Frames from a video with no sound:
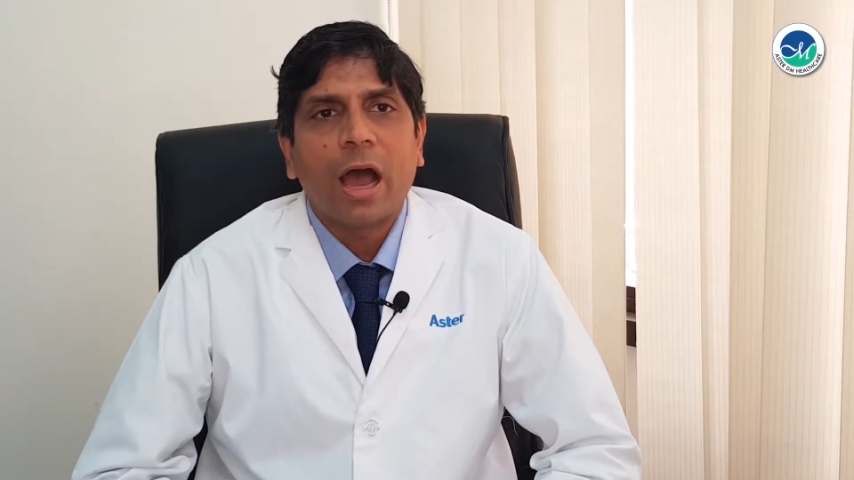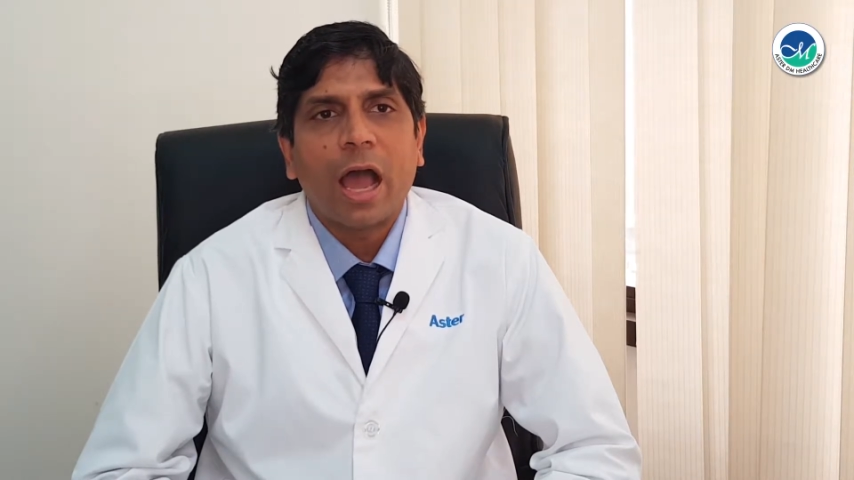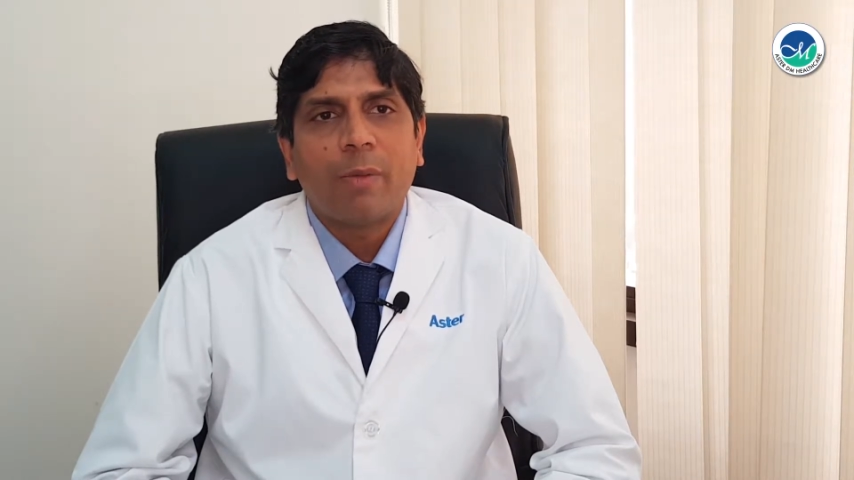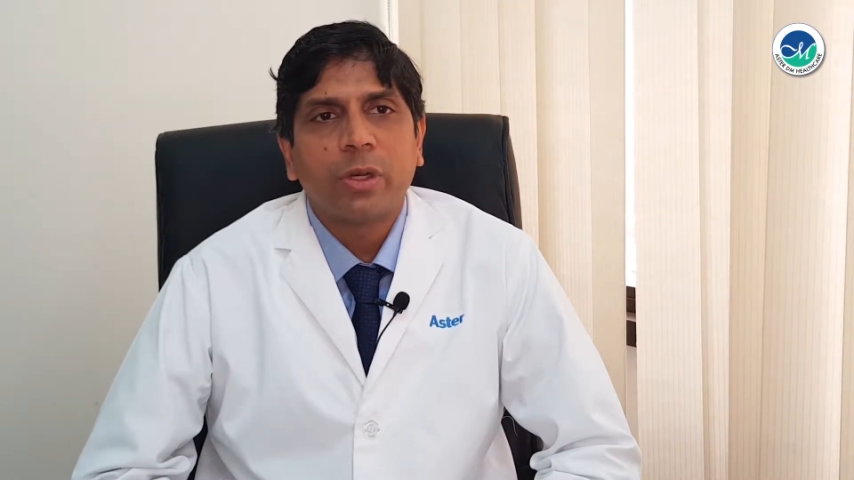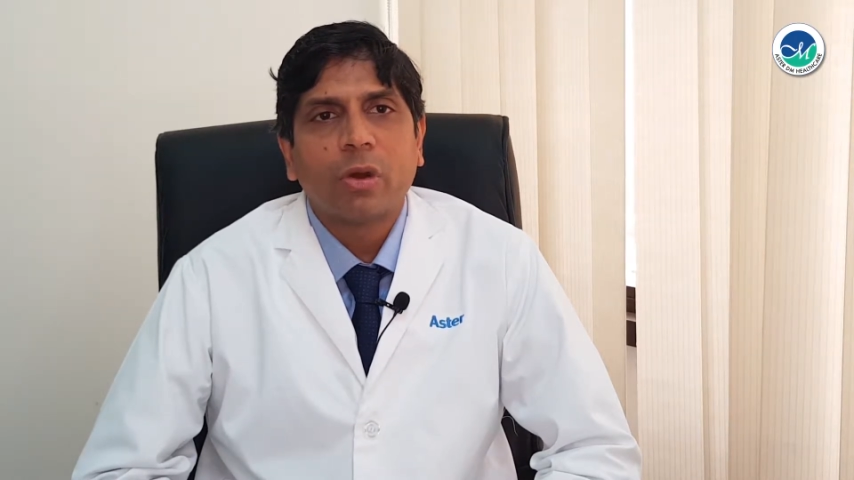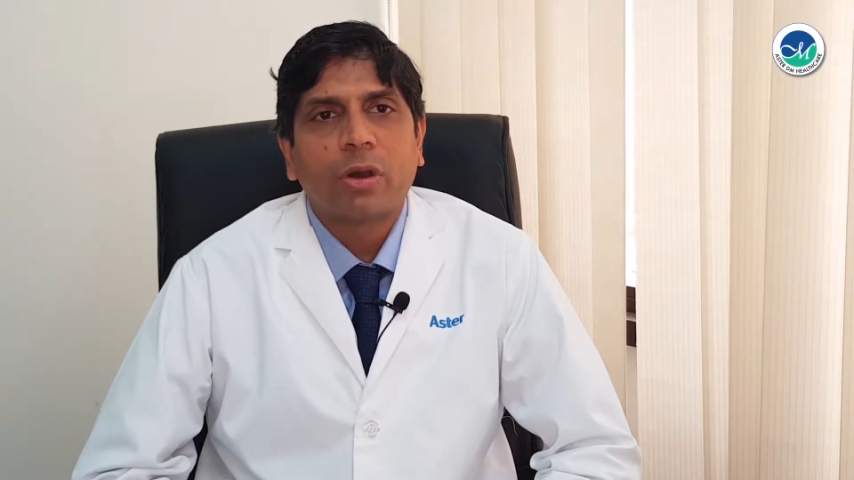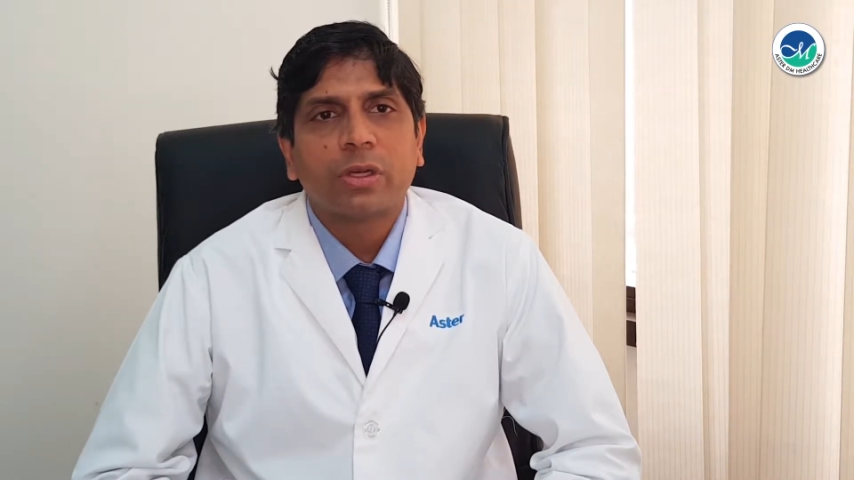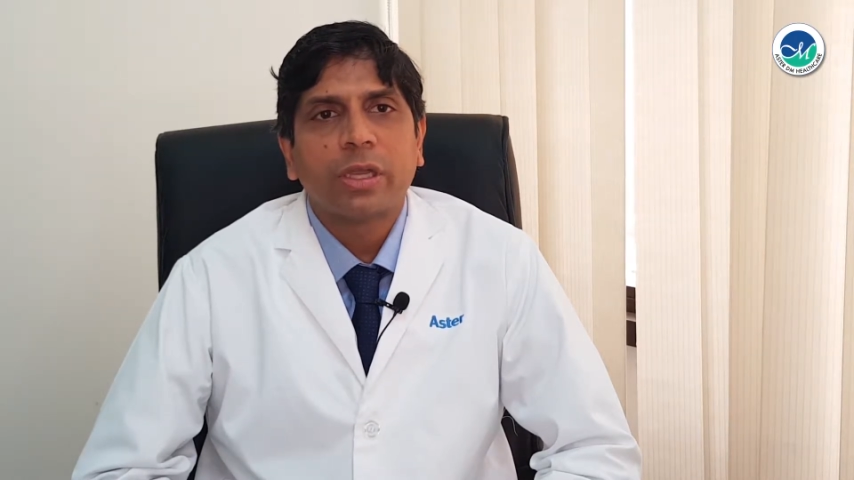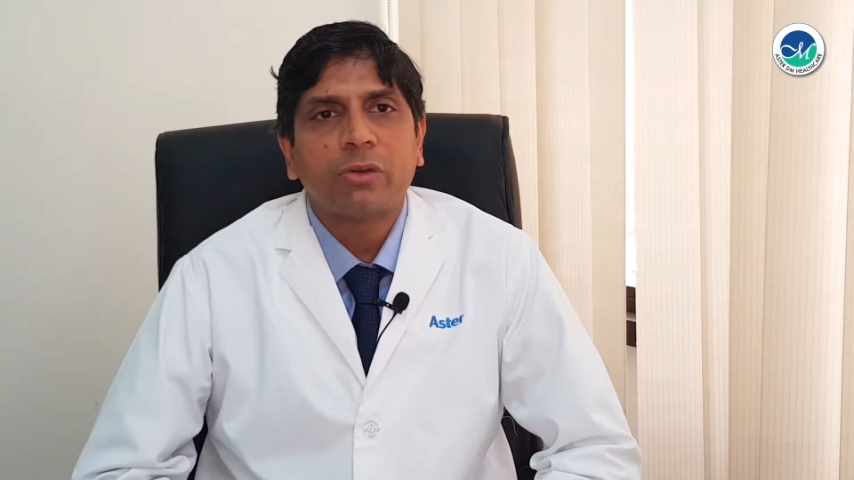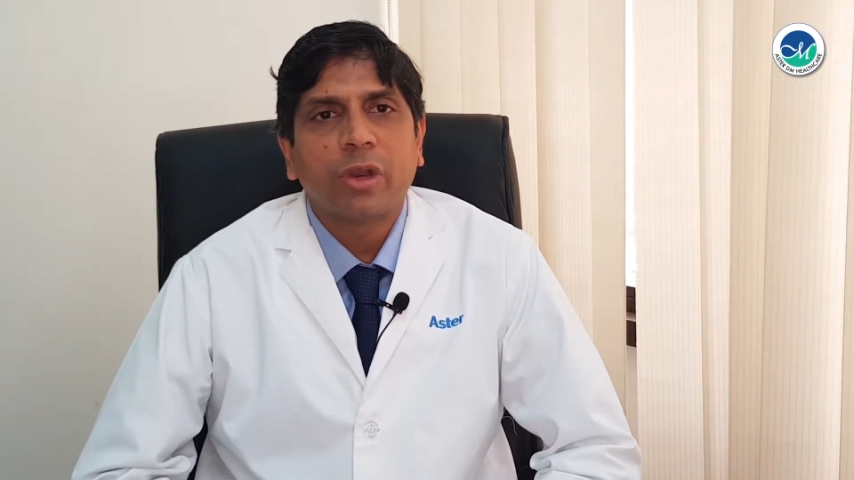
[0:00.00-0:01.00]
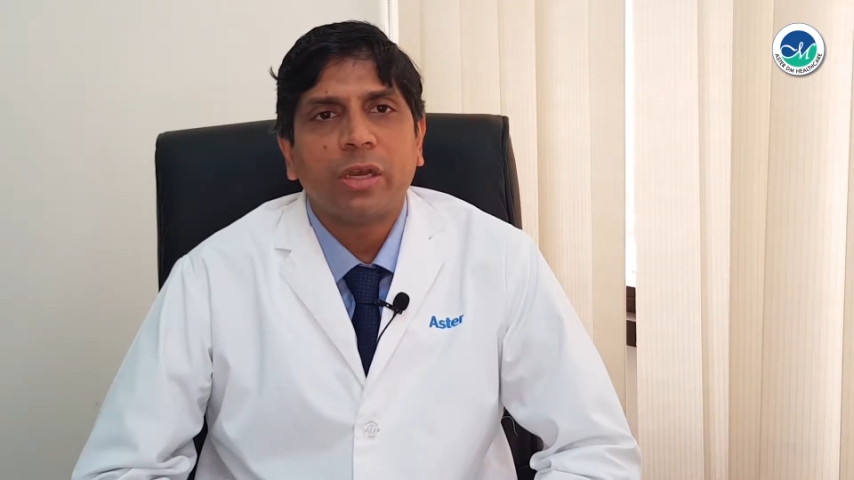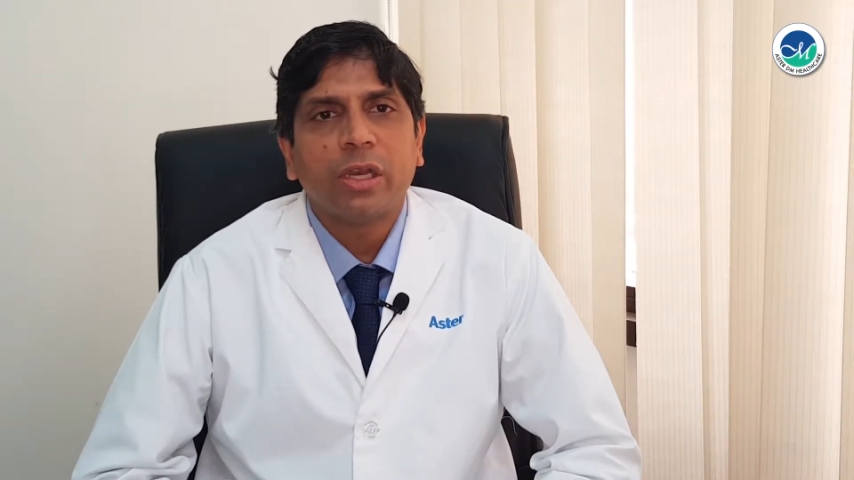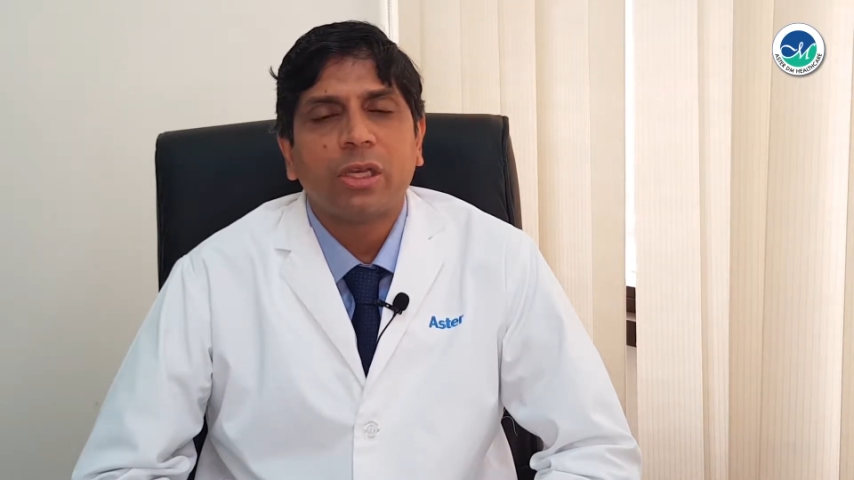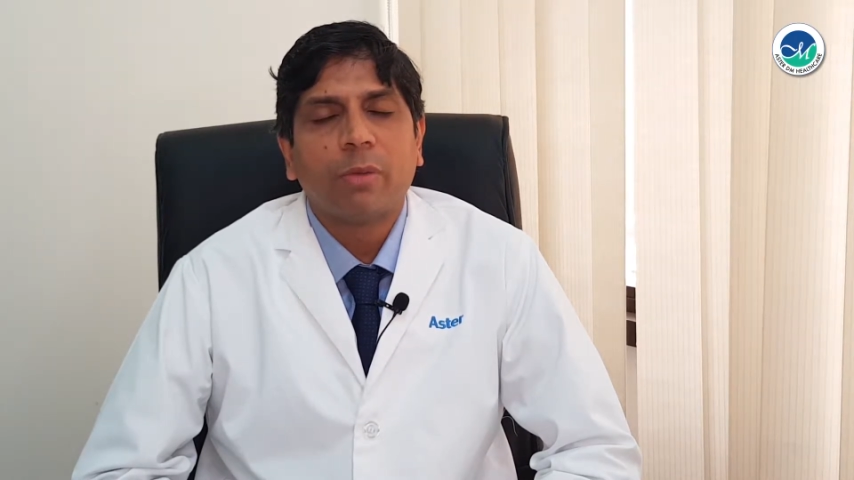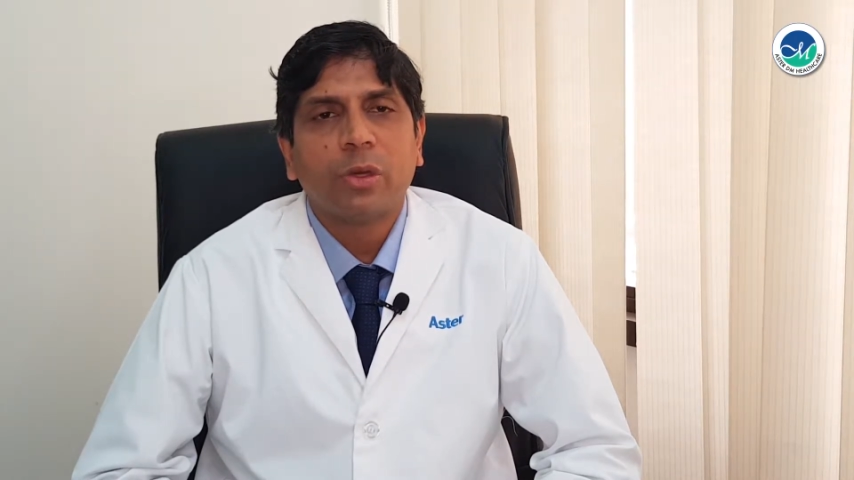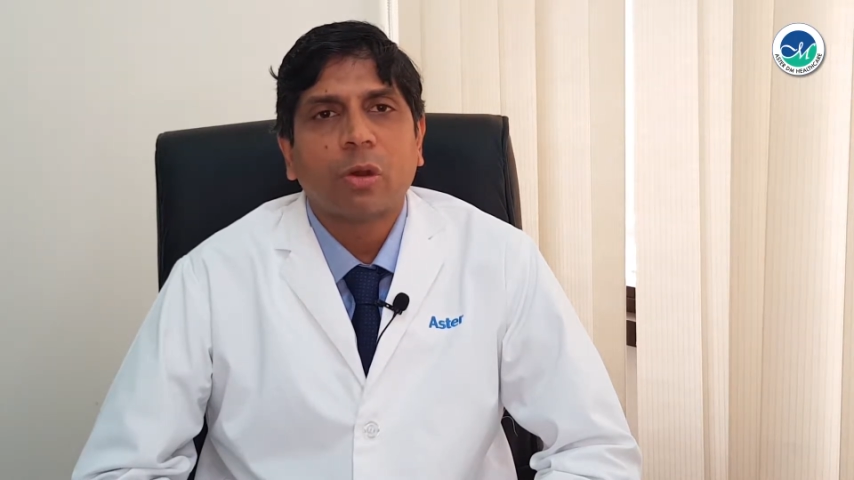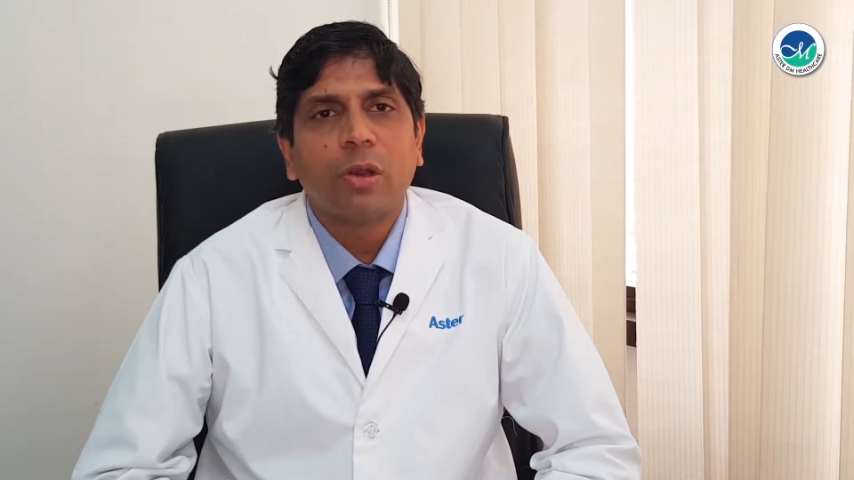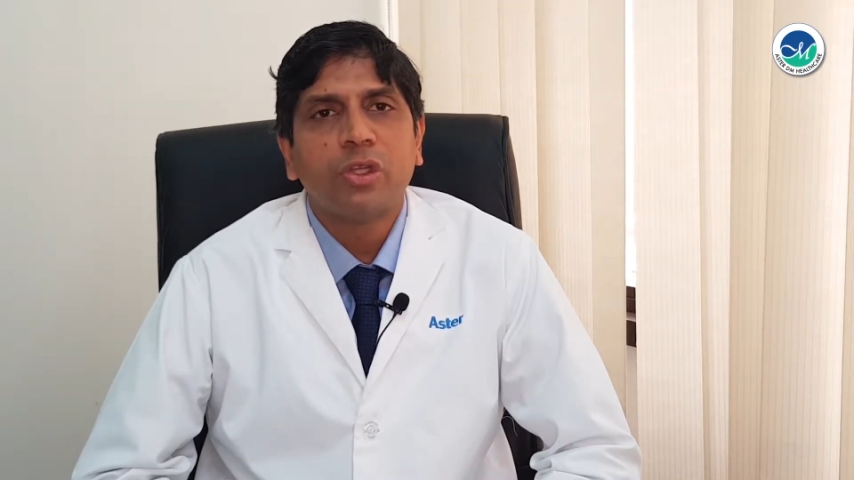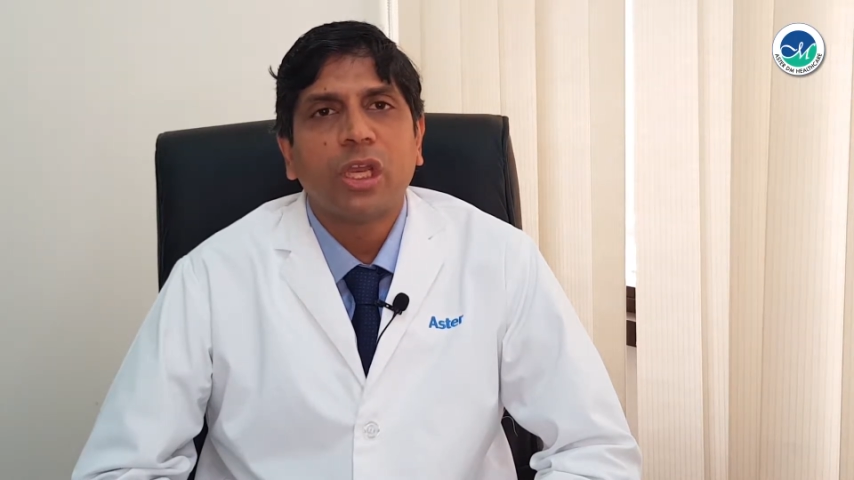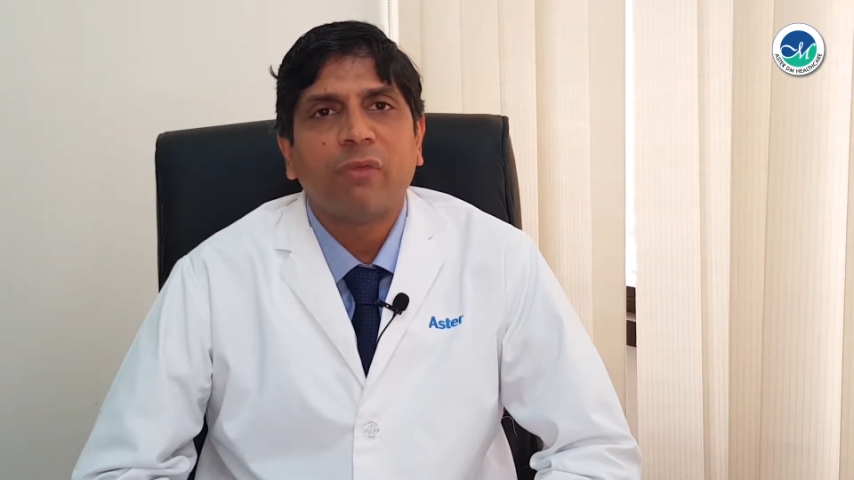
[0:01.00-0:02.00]
I'm a doctor trained in
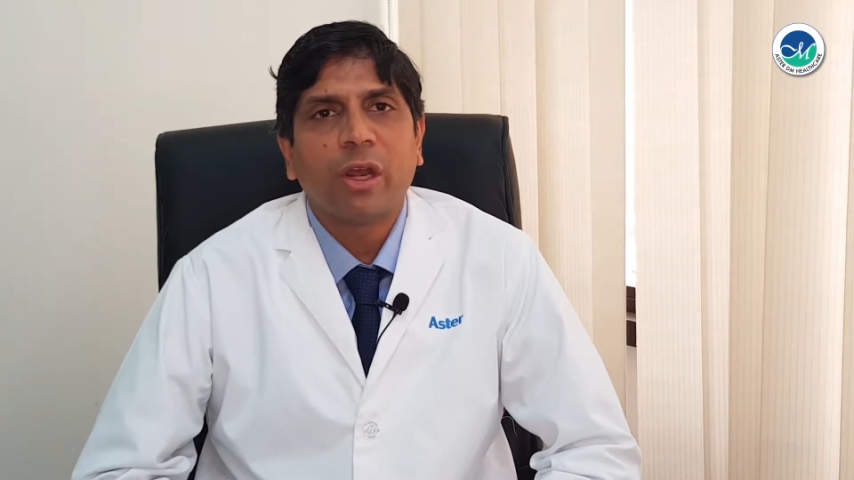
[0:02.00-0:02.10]
dermatology and